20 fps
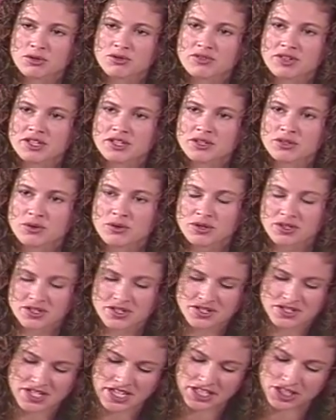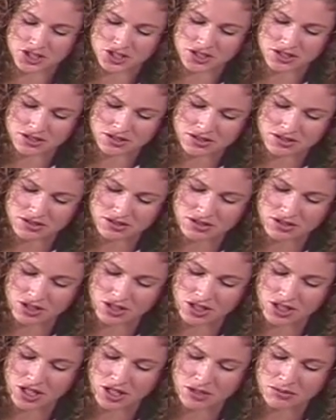of any organization,
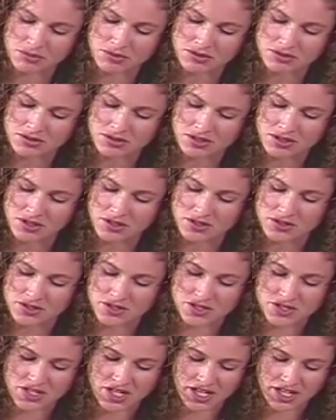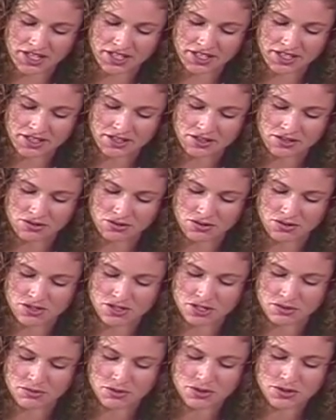club, society, or
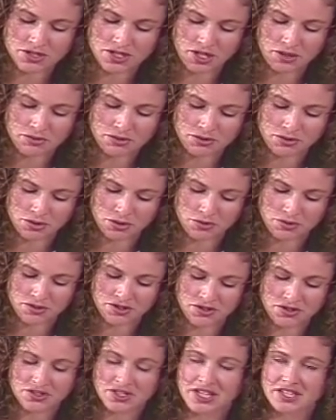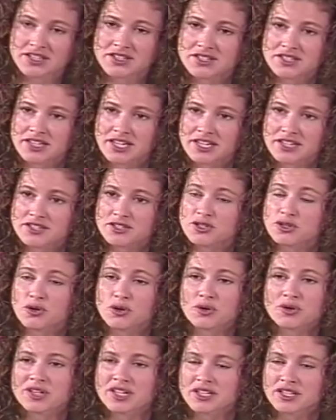similar type group in the United States
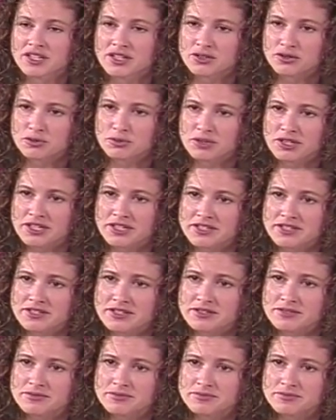or in any other place?